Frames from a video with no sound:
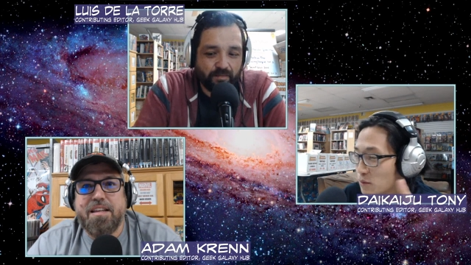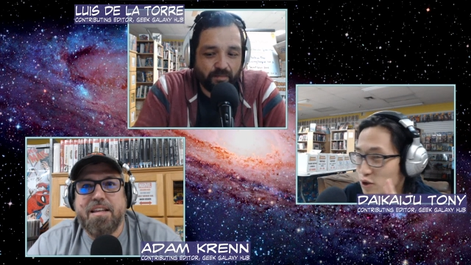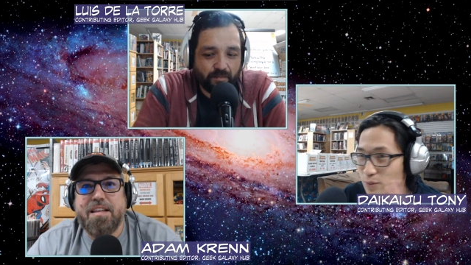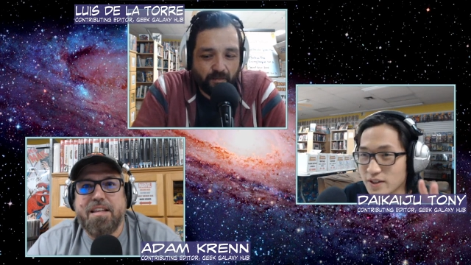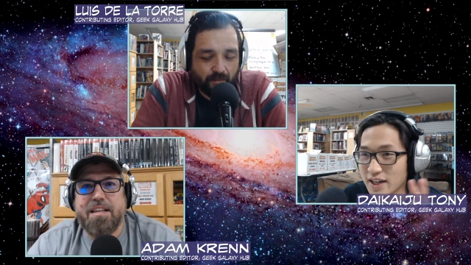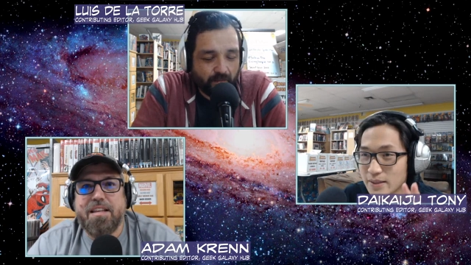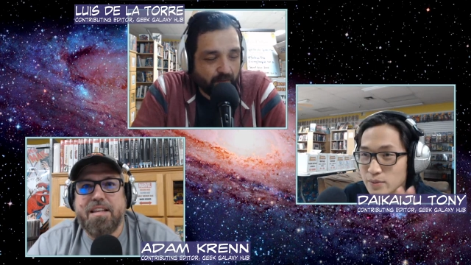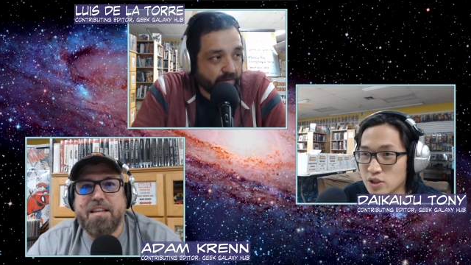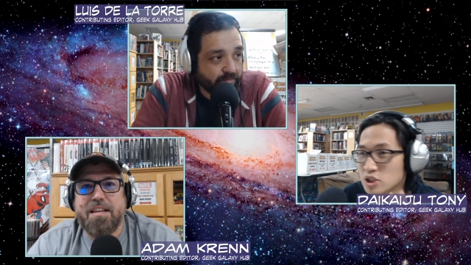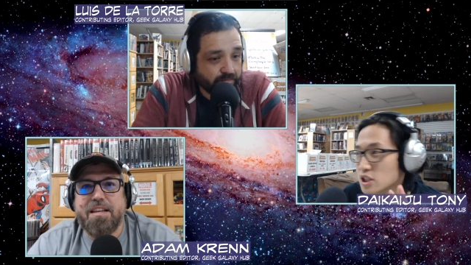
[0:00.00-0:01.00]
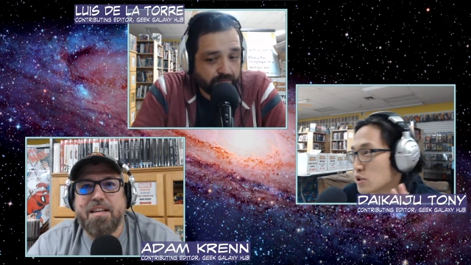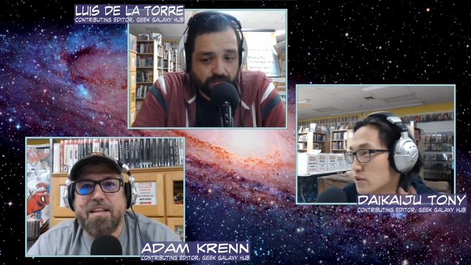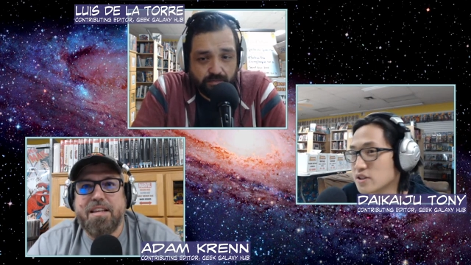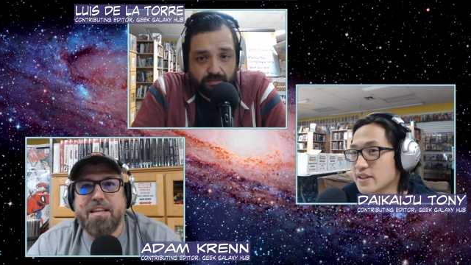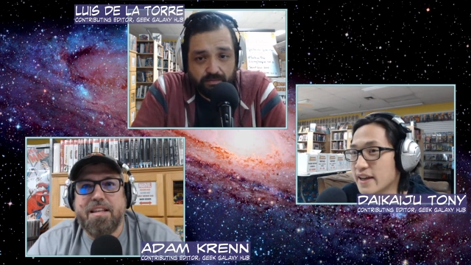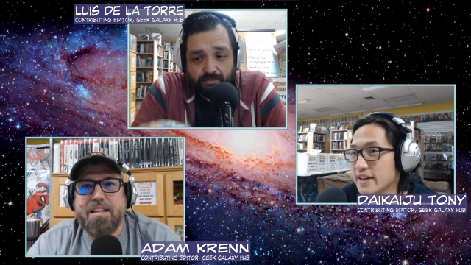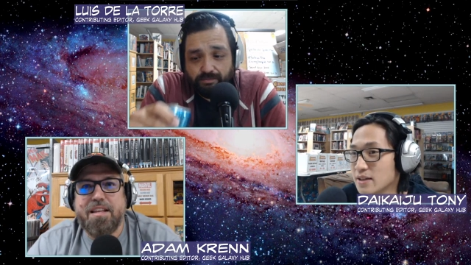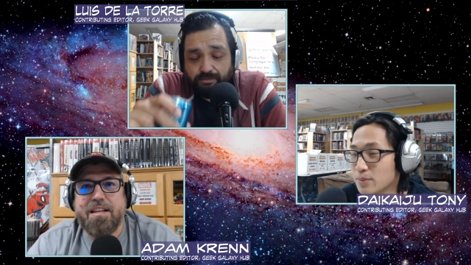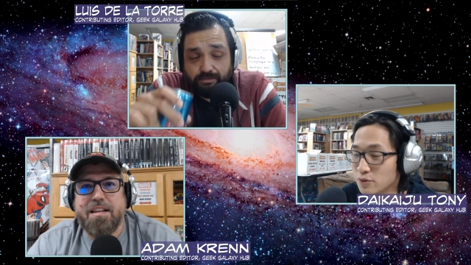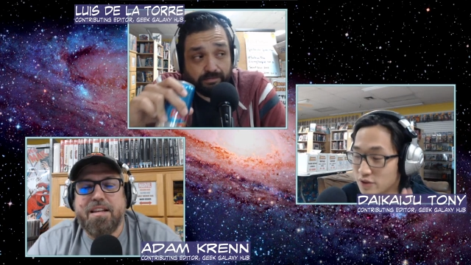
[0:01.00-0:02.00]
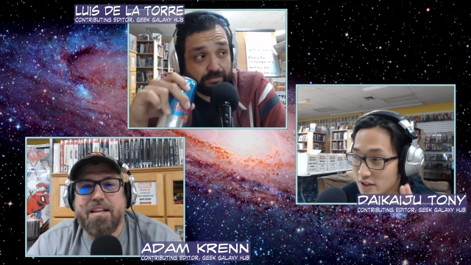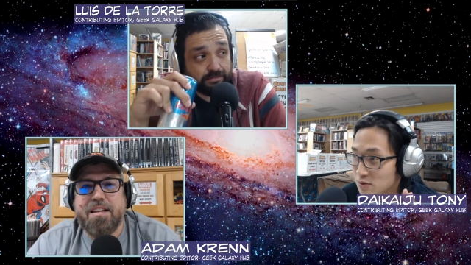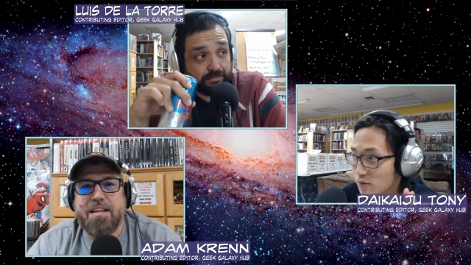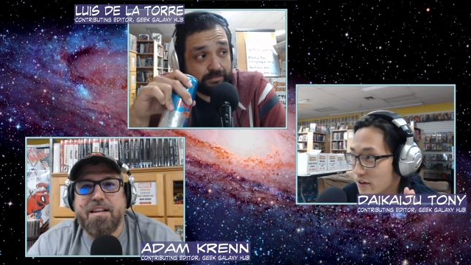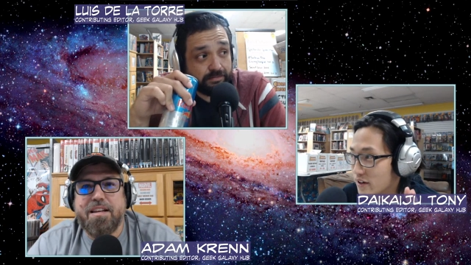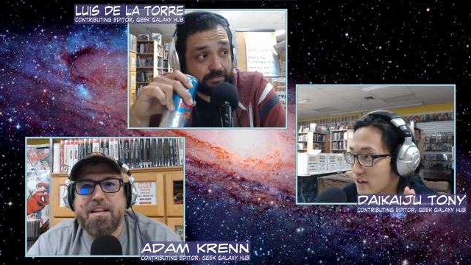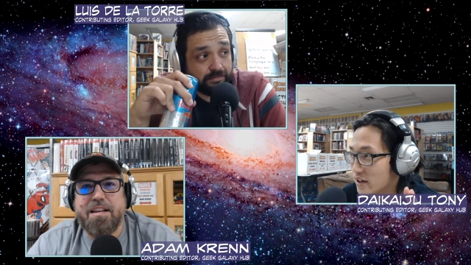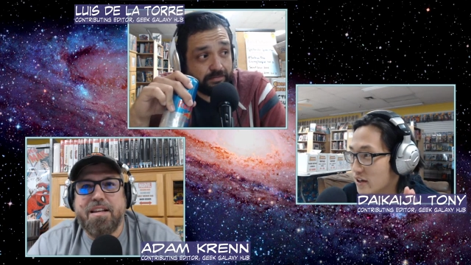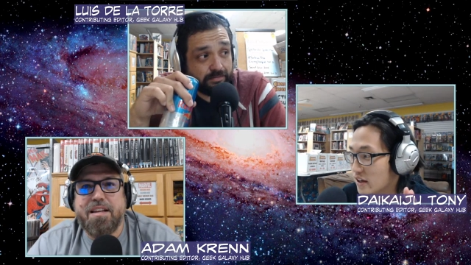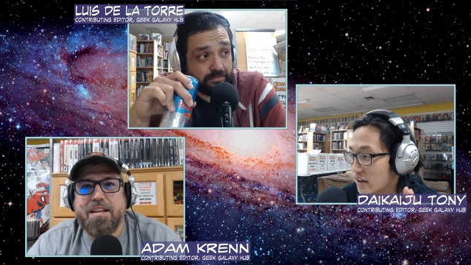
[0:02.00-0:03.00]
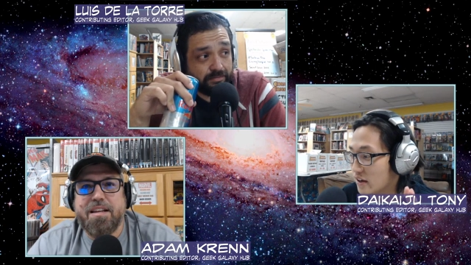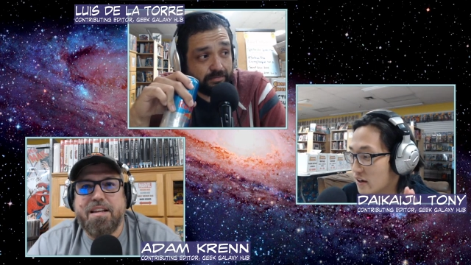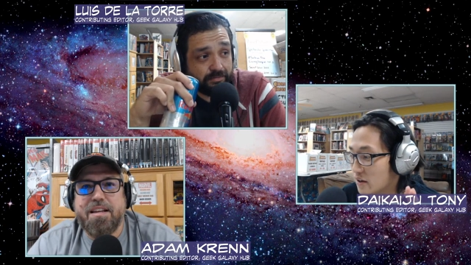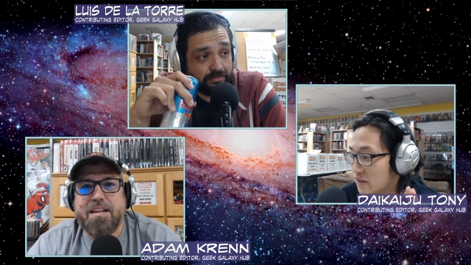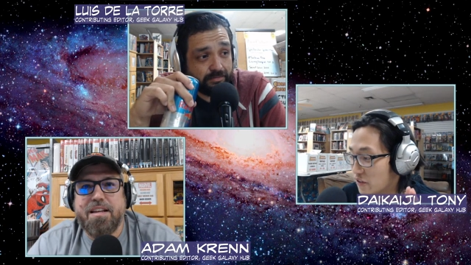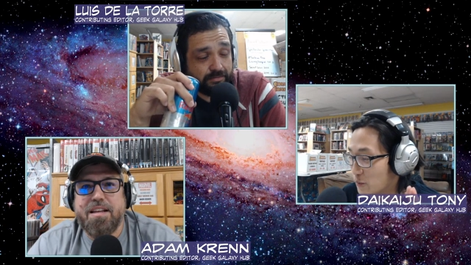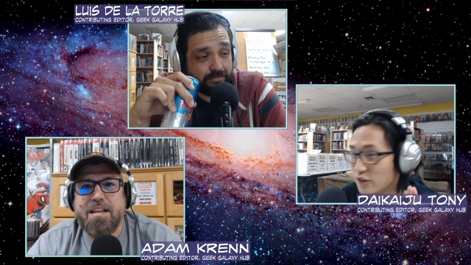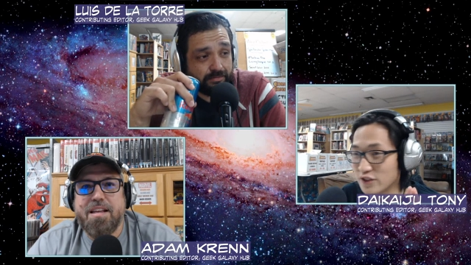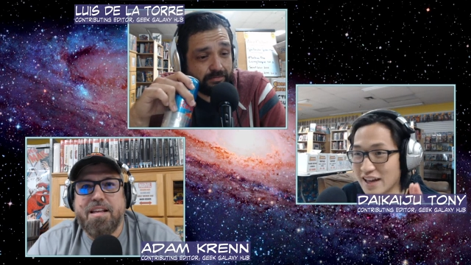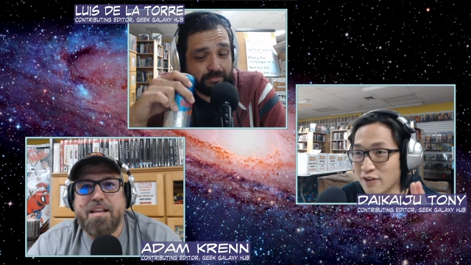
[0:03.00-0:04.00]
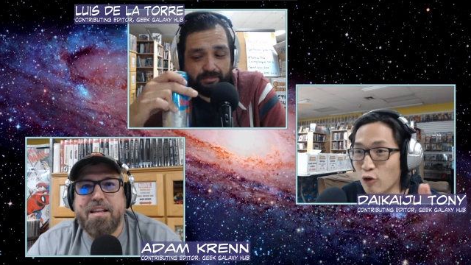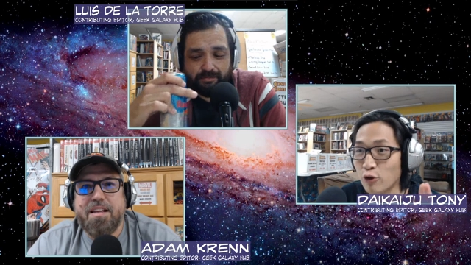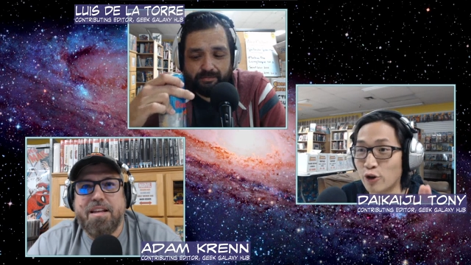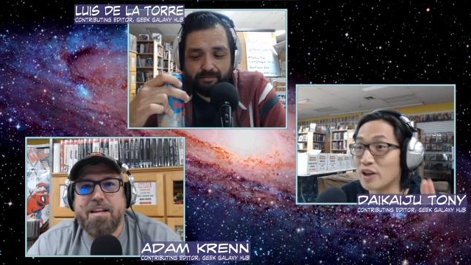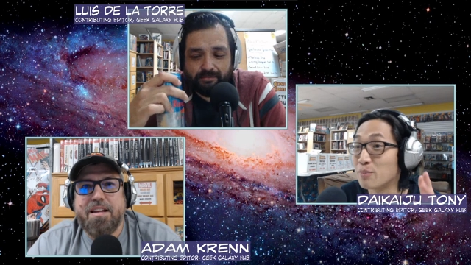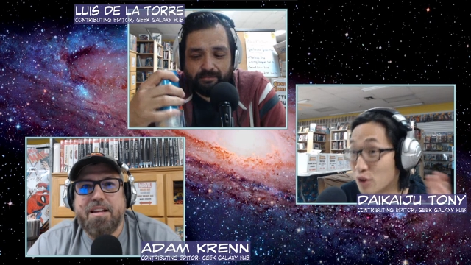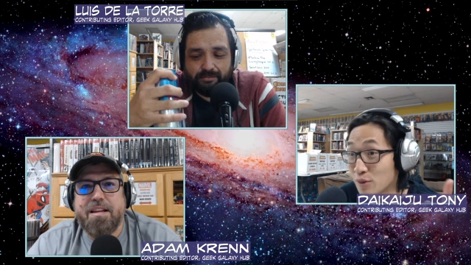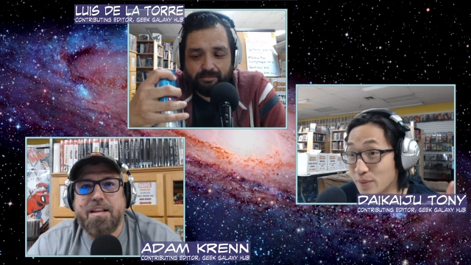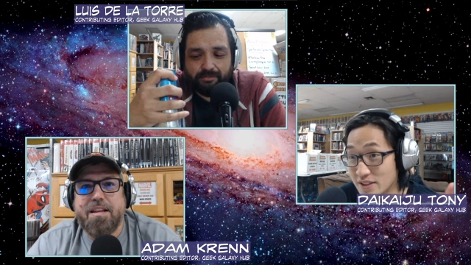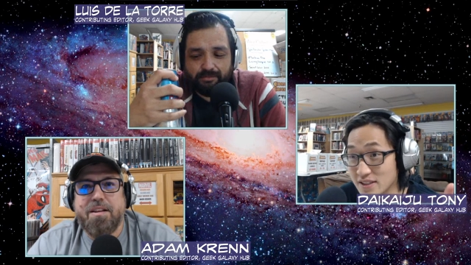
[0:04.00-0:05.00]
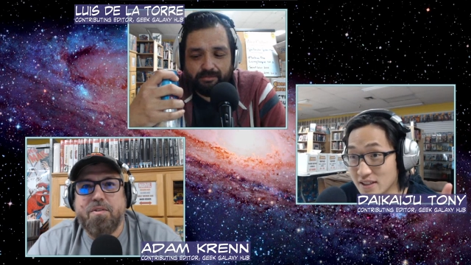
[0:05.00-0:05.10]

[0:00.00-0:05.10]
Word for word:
Speaker 1: multiple times just to understand it. But with this one, the movie's out of order in purpose.